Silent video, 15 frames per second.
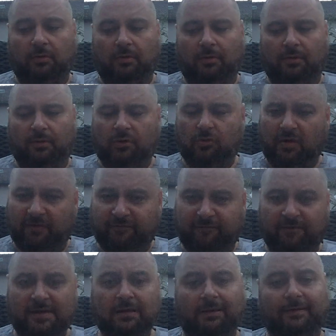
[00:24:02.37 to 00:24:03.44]
You can
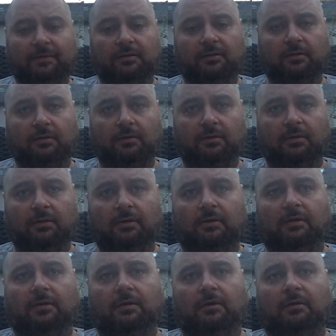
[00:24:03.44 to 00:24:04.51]
feel it.
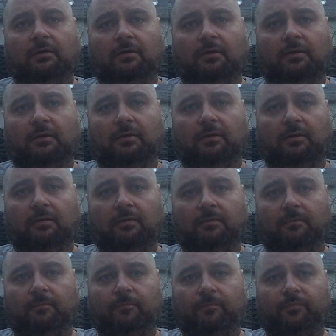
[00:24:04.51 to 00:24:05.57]

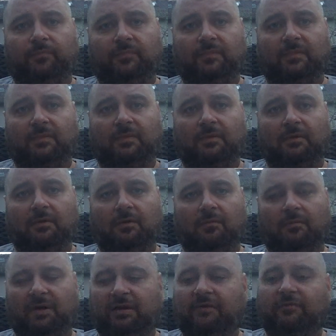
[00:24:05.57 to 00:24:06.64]

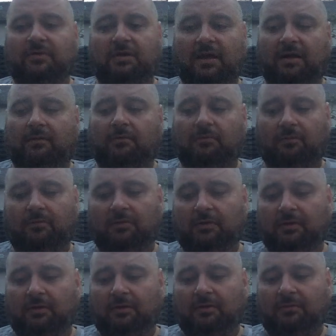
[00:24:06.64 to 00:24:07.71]
But even then,
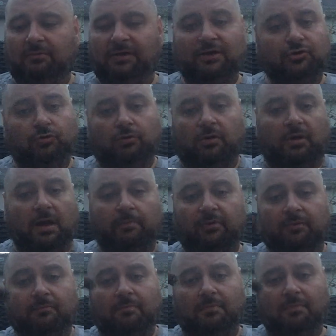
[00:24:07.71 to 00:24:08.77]
that should not happen.
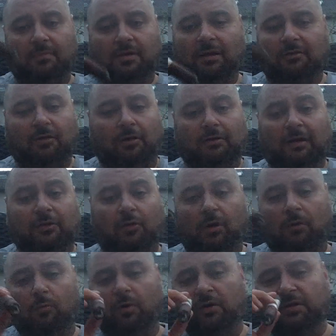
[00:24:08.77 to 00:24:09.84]
That's all I
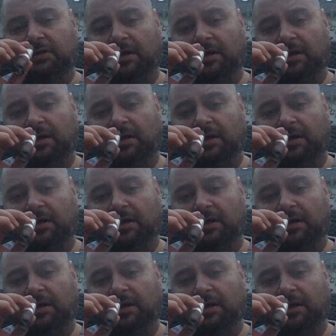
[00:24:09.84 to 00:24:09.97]
want to say